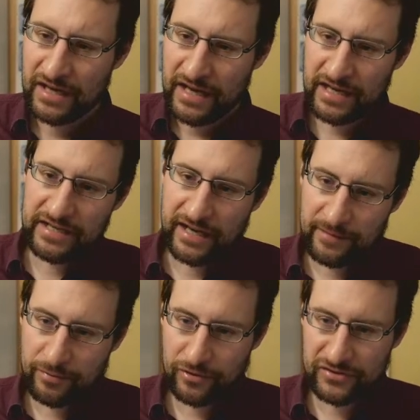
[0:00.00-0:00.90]
and I
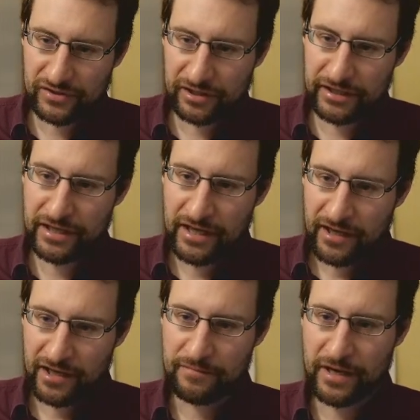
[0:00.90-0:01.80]
personally,
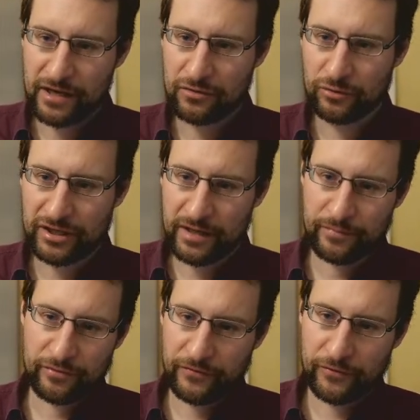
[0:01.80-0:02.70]
in my code, I
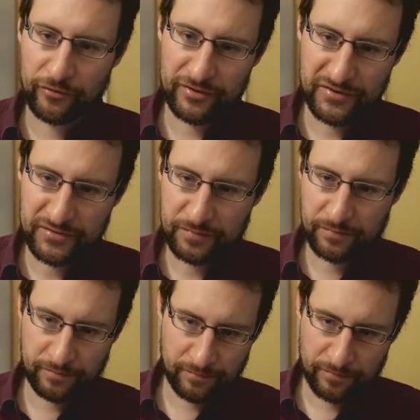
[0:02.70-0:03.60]
prefer this
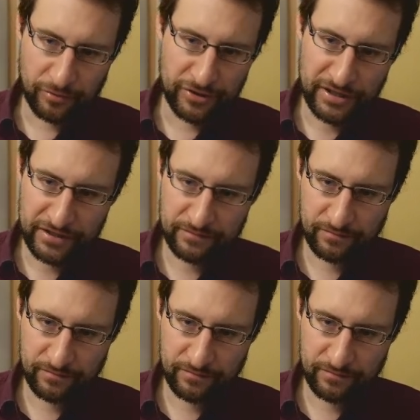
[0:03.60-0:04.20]
pointer